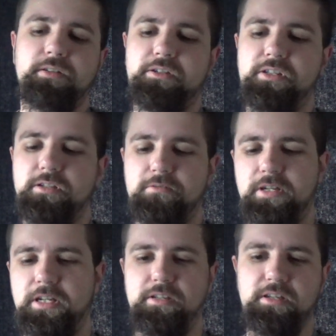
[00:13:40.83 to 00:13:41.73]

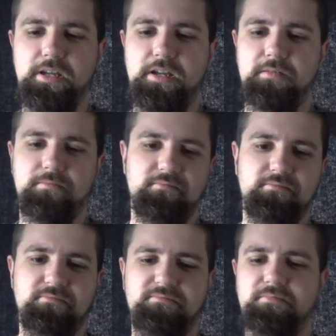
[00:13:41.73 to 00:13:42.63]
considering it's
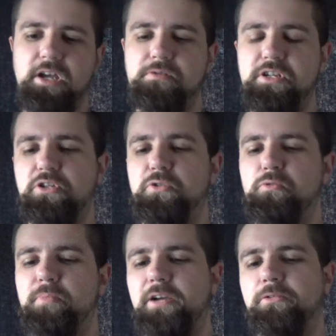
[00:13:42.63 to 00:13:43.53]
only a
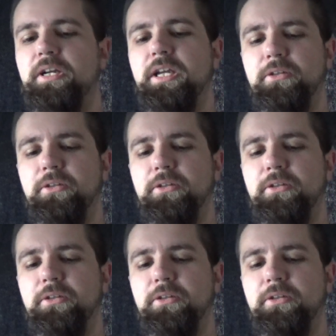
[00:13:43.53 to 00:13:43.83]
short barrel.